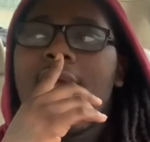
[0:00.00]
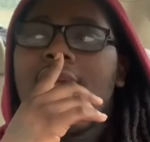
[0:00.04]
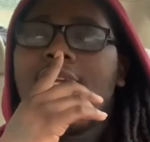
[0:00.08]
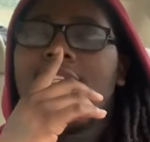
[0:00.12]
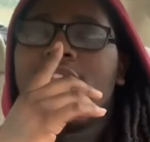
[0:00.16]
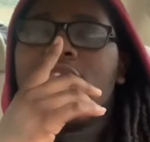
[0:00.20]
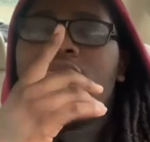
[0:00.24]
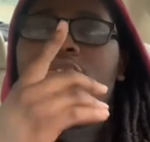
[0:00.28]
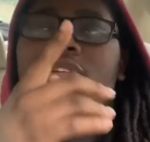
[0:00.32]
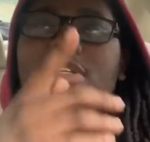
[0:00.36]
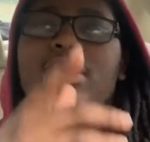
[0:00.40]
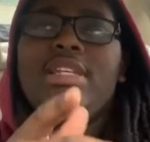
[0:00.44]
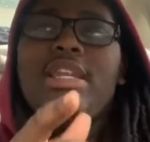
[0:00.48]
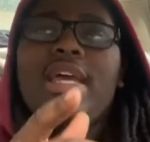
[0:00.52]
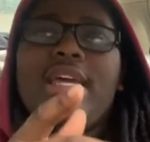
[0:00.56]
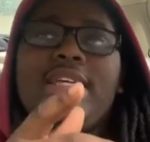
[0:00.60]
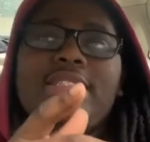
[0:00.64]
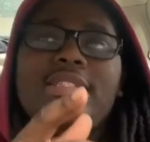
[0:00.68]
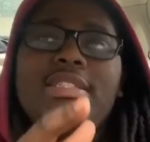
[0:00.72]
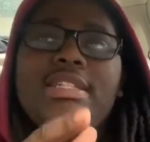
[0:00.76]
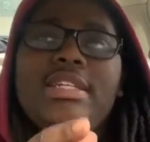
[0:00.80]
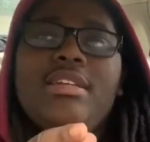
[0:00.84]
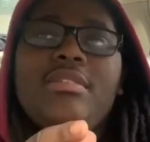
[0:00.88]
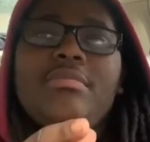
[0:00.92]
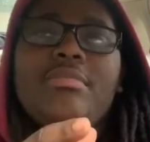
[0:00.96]

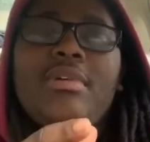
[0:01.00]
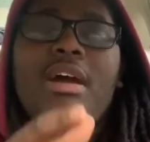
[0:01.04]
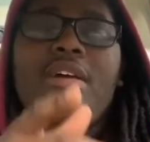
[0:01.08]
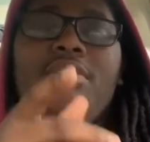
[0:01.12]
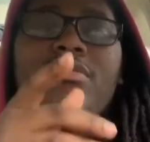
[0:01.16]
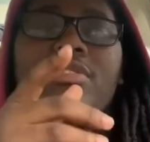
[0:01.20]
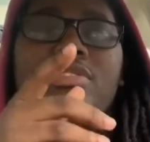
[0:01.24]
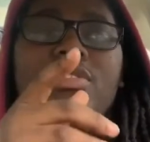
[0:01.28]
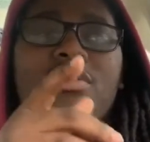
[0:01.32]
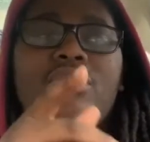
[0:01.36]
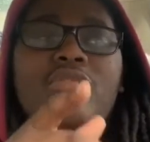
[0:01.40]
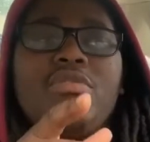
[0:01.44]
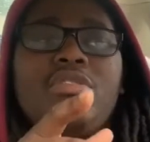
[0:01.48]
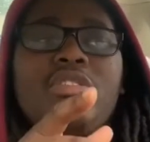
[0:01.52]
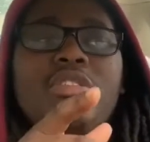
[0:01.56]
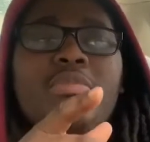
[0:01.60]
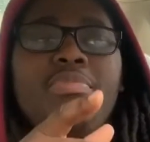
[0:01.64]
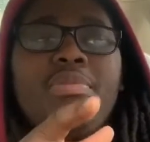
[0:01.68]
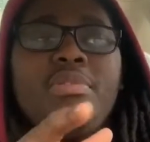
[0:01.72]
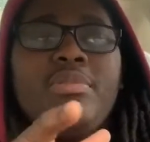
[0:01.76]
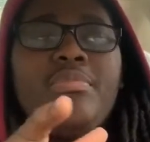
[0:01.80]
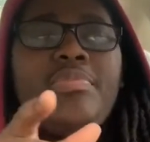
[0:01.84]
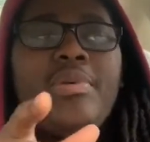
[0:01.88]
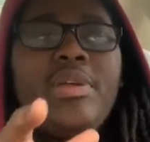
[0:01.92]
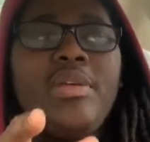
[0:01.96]
2019, bro, I was so used to
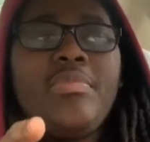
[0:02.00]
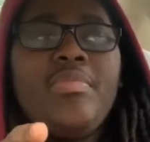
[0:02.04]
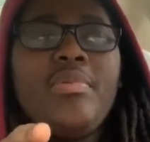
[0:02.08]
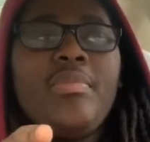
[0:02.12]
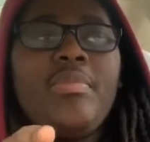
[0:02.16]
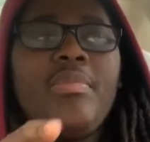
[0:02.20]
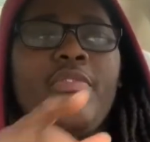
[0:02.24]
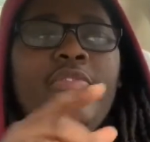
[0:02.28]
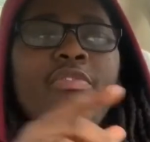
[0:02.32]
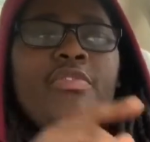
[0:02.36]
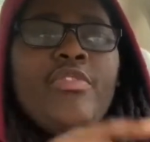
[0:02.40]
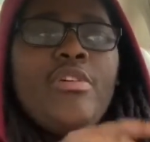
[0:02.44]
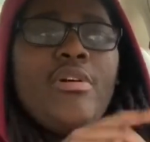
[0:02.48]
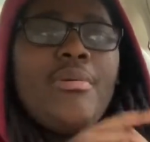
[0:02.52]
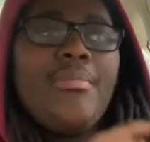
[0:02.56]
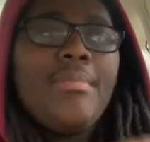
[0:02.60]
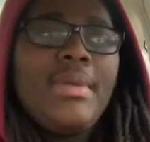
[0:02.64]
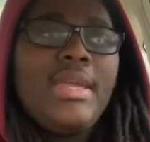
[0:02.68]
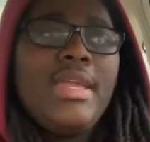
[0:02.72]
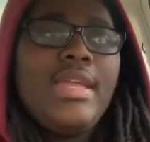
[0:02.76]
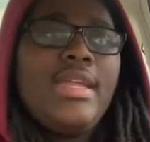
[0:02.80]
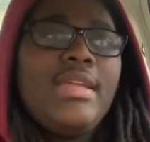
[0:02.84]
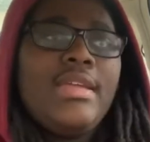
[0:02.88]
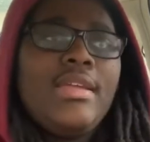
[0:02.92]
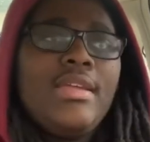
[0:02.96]
putting people before
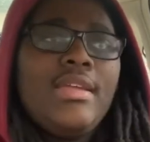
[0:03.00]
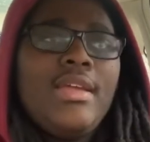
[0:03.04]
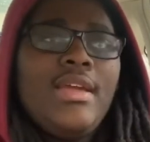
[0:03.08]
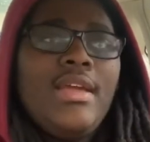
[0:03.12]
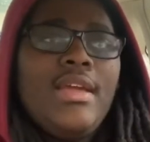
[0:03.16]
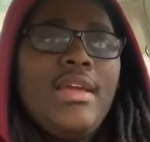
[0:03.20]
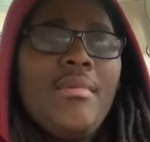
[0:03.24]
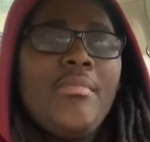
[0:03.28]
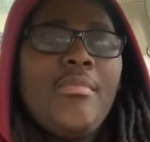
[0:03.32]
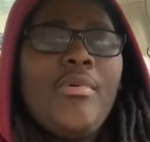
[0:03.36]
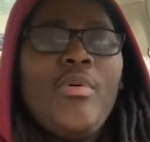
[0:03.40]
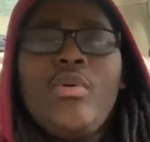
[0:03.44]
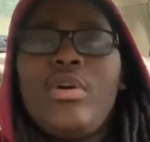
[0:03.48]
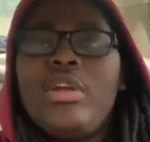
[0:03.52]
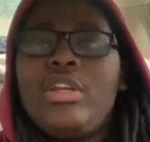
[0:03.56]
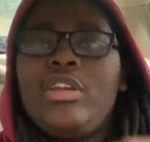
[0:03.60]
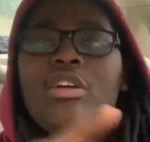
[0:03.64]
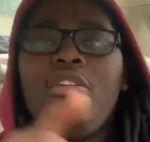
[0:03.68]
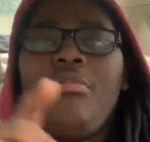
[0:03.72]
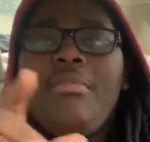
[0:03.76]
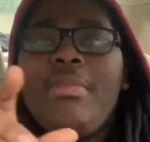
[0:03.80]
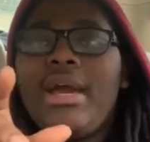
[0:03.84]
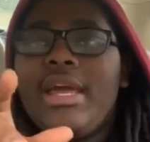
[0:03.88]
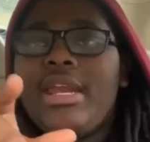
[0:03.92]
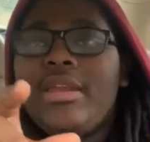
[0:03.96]
me, but when
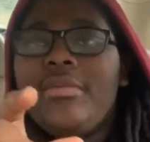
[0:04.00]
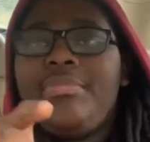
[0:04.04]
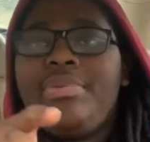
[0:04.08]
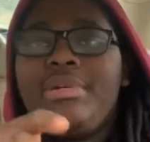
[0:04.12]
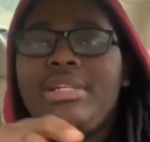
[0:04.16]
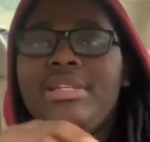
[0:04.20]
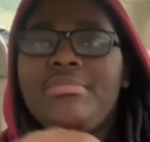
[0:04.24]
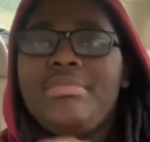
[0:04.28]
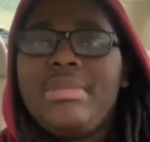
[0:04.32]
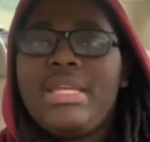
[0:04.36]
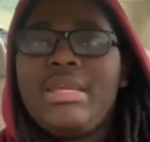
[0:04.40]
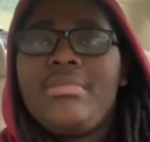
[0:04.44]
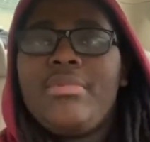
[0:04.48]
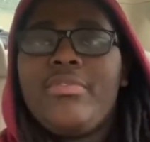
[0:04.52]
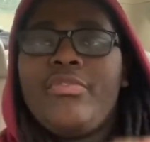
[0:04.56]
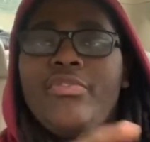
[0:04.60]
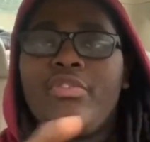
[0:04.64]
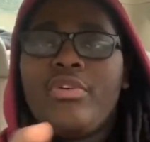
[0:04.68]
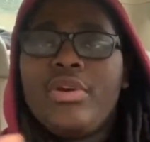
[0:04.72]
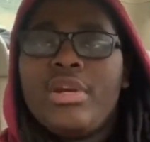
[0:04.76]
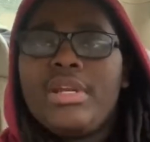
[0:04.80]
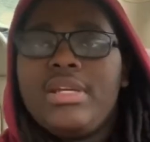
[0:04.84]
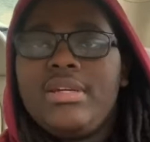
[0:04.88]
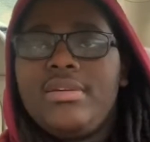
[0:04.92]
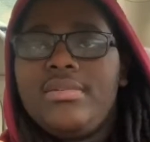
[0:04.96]
nobody put me
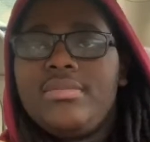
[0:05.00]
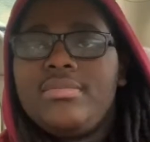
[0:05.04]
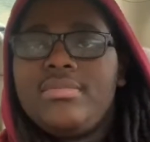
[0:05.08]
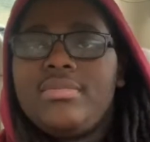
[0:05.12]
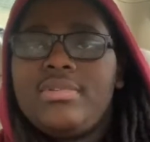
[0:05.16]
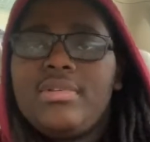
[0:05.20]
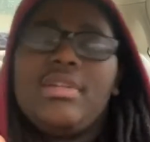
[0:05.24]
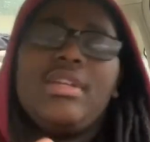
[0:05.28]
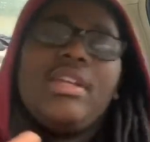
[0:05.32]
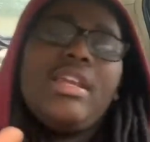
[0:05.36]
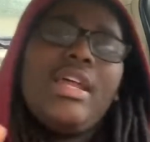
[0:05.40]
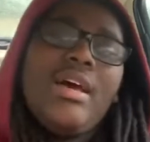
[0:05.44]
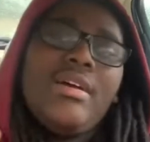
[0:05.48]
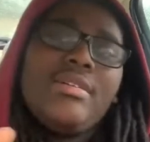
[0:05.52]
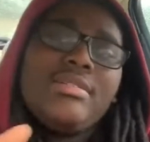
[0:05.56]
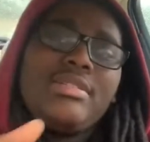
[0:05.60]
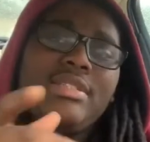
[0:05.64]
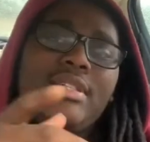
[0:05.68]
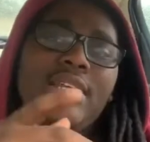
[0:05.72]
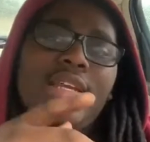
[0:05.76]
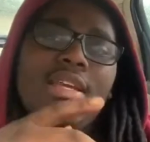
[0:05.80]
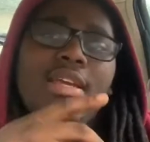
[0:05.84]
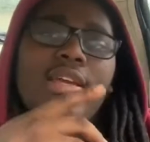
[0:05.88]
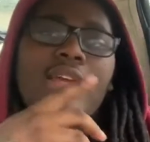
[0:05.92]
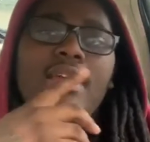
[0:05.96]
before them, you know what I'm
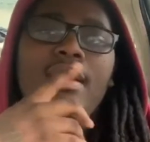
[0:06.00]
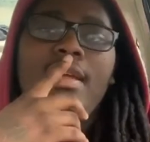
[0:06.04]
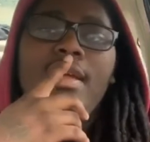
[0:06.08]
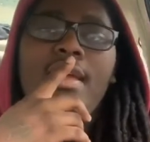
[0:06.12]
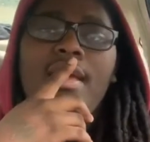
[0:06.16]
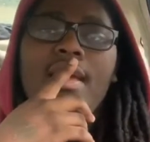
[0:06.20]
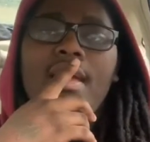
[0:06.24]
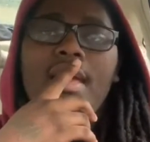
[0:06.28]
saying?